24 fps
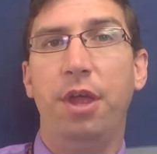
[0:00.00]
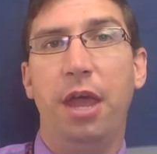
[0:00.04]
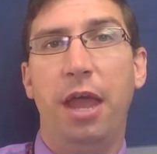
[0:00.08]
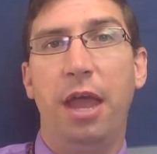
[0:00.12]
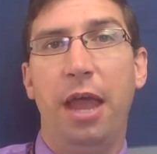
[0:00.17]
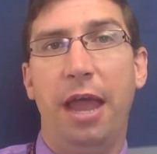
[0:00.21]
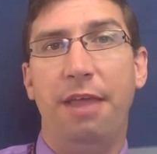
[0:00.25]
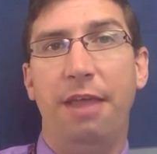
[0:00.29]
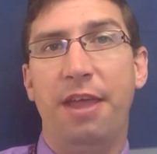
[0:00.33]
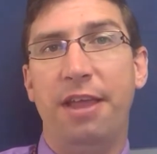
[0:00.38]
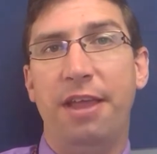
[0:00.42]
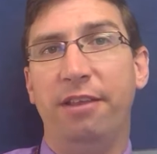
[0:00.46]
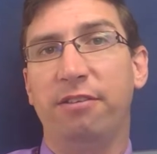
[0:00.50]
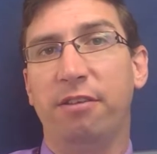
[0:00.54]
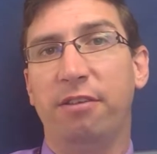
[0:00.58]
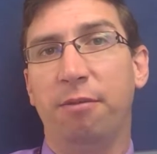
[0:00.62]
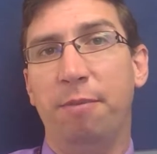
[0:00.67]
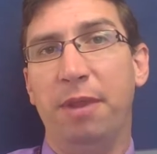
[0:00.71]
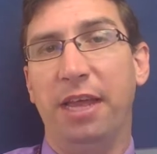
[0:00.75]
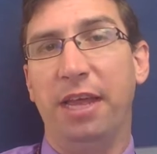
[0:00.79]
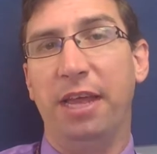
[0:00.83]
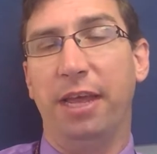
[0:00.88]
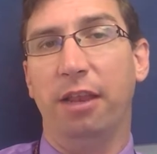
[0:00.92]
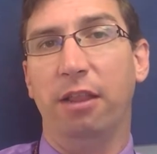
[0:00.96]
and then
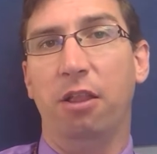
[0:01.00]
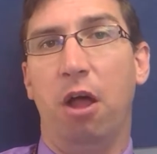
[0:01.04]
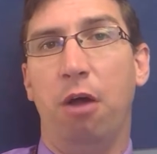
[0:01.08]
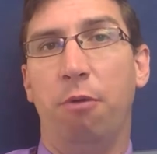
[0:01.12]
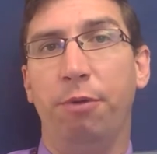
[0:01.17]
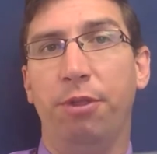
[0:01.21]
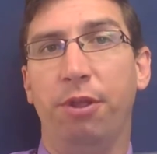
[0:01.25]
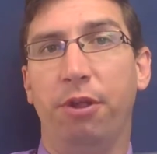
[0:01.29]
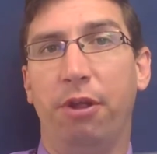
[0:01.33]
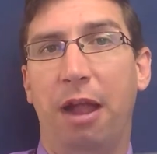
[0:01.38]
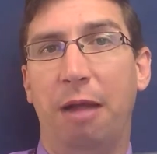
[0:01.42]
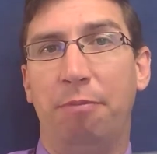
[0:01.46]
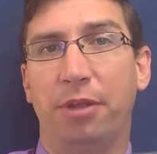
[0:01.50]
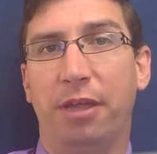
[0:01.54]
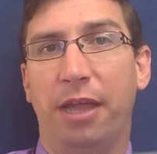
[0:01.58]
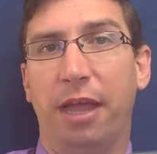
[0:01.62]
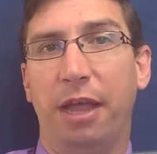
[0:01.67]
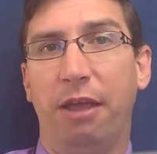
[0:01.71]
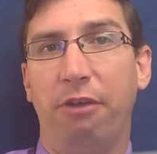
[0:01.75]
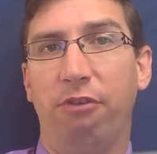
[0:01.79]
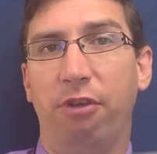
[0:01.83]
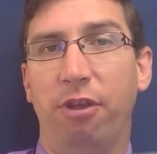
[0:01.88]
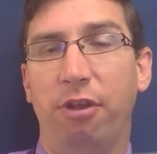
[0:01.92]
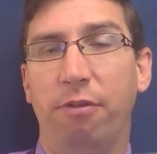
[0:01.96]
submitting it along with your
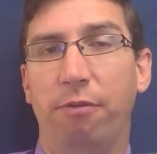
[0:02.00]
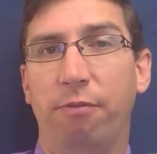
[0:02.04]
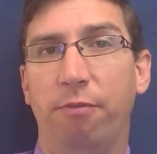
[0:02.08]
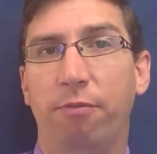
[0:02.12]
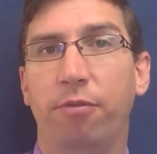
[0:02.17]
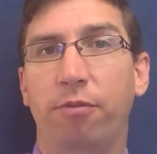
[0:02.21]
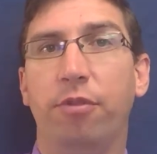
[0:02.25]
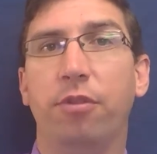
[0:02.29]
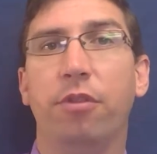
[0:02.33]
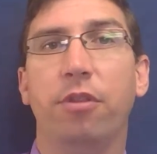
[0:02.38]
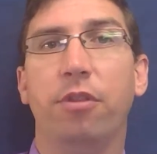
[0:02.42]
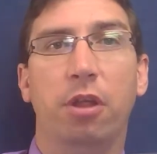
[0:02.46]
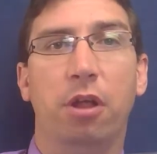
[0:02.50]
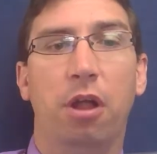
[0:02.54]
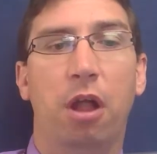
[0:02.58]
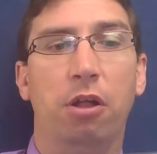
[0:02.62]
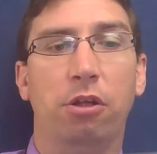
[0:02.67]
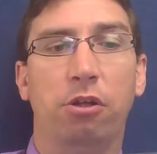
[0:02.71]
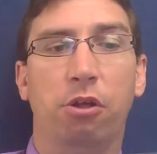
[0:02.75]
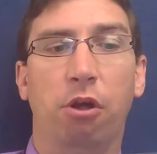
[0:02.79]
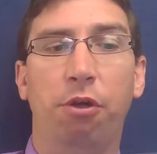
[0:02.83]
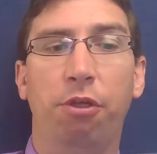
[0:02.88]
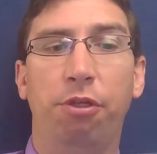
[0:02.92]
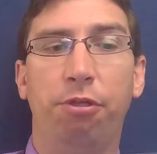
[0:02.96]
application.
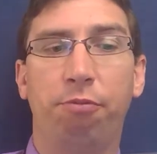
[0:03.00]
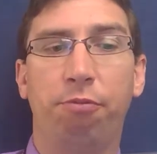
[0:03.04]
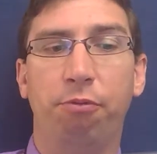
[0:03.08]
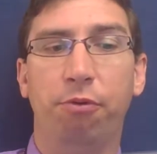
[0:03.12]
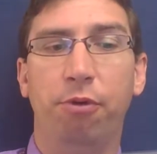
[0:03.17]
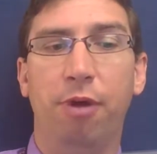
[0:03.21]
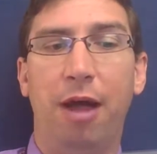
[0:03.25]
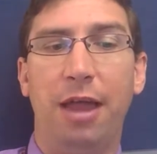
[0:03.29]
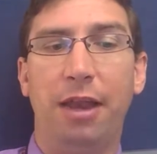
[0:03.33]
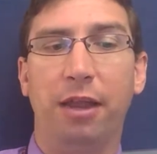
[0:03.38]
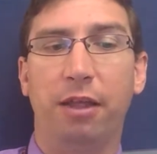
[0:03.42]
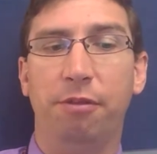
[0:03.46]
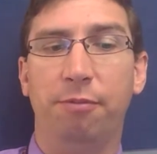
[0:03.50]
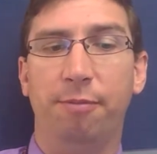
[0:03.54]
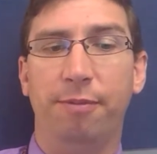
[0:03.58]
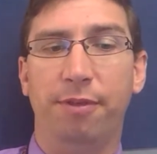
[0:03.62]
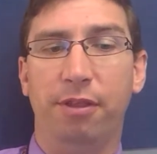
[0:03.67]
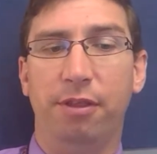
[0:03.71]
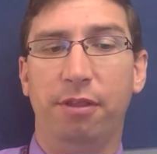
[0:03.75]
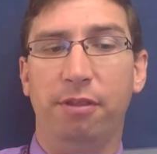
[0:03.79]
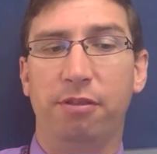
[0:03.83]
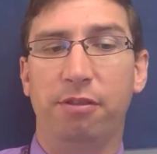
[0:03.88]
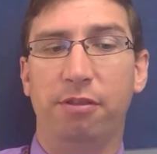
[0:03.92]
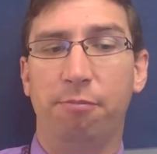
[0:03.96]
I'll go through how
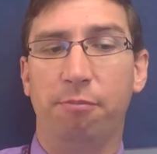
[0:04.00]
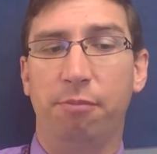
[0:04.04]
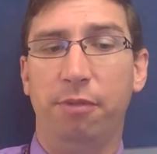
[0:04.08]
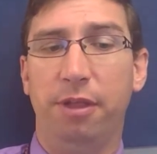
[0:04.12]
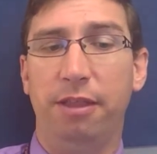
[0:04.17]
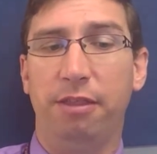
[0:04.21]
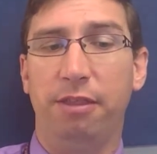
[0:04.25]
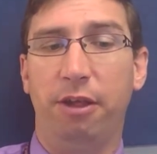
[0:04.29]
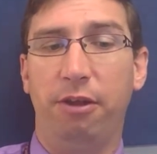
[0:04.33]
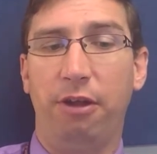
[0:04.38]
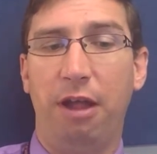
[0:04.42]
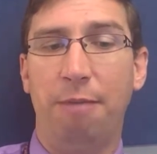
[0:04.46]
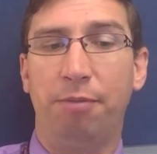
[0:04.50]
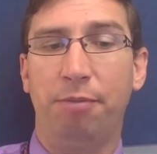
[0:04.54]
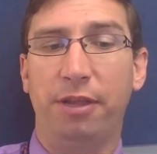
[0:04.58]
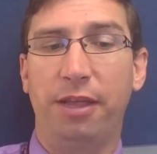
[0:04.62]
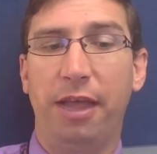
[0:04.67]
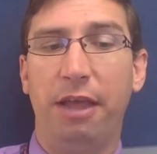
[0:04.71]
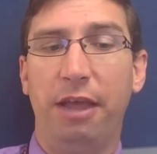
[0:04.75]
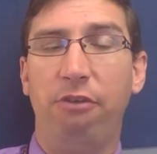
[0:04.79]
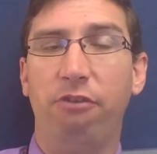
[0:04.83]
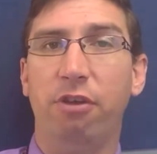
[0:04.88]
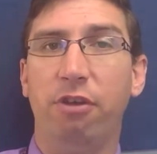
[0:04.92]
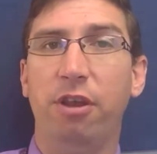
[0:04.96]
to submit their
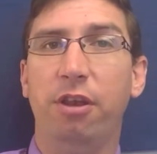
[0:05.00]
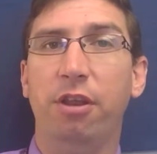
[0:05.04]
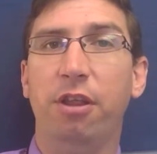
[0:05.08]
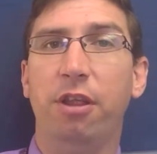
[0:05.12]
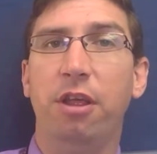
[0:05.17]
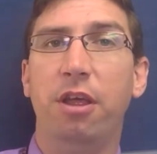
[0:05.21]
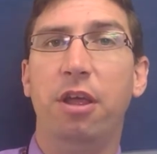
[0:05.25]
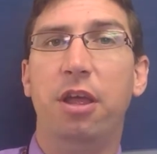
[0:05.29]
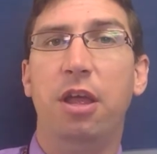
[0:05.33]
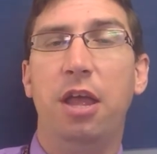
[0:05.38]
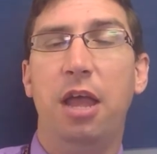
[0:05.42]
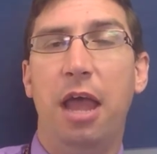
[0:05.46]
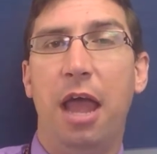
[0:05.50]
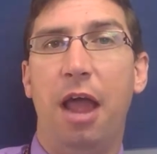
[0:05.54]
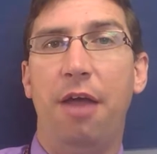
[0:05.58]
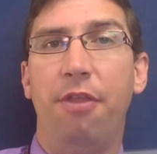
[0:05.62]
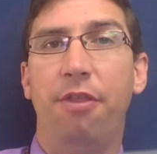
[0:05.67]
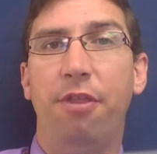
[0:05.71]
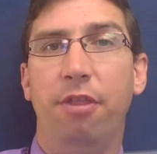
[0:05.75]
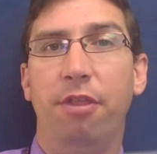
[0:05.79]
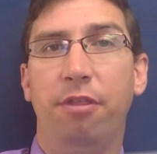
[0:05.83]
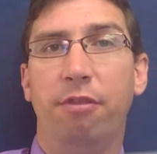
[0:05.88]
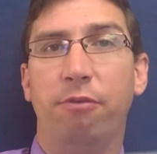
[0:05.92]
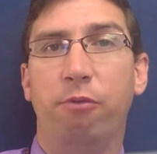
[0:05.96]
application
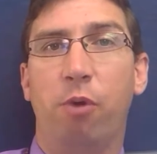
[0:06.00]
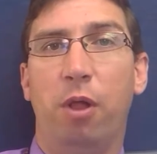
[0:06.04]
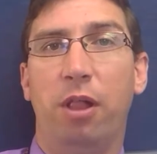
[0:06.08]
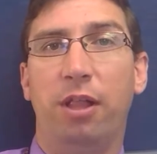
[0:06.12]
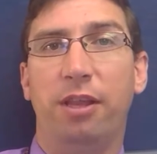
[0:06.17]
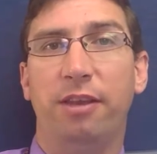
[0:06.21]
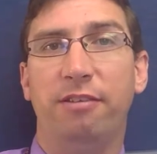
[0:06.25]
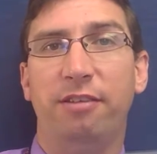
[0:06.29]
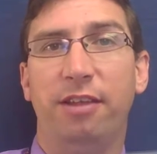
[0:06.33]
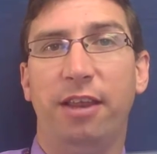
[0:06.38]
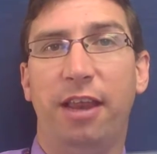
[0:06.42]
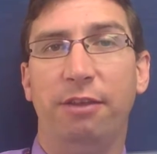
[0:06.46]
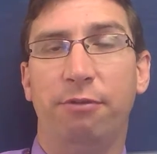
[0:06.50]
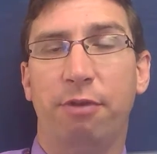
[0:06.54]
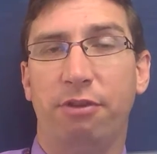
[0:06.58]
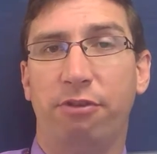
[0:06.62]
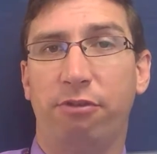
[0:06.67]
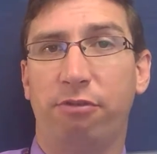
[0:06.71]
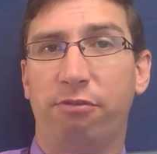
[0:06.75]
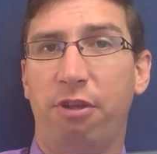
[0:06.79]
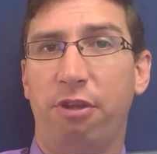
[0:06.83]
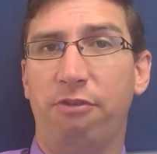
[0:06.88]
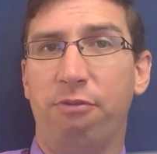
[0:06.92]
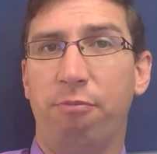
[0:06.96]
and Quality CNA's
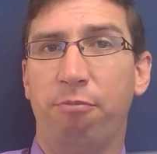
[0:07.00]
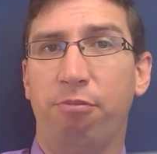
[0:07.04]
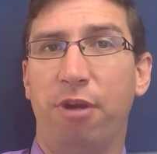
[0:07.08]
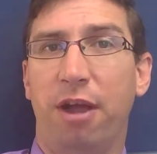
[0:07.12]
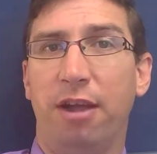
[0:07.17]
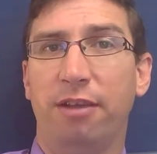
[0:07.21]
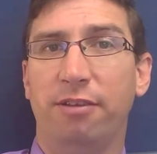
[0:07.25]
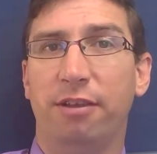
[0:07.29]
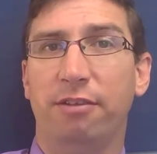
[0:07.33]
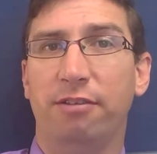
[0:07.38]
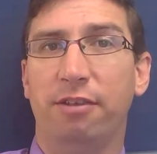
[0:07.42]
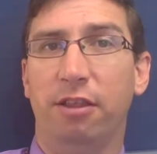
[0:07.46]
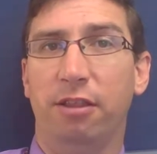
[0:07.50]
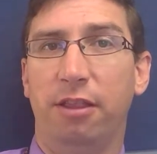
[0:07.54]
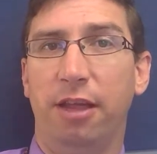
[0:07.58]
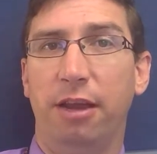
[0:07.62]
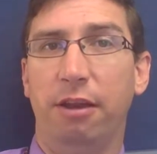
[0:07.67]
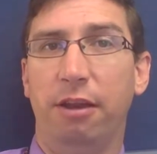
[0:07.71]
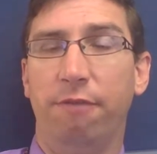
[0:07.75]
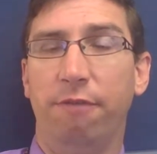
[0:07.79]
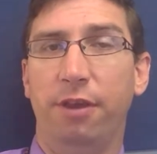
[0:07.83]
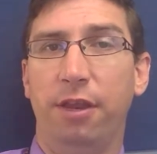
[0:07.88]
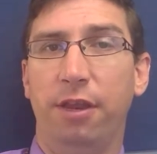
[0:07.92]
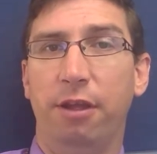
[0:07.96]
registration process in a
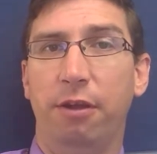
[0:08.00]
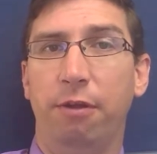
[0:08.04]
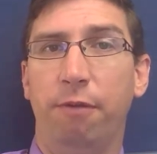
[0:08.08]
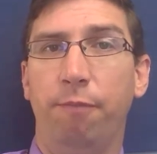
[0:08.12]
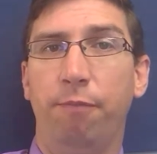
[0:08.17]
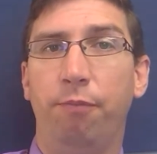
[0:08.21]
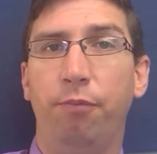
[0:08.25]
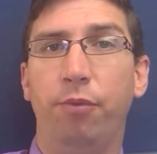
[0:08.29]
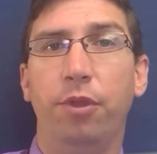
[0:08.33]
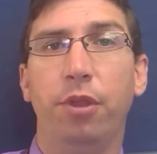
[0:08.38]
later video.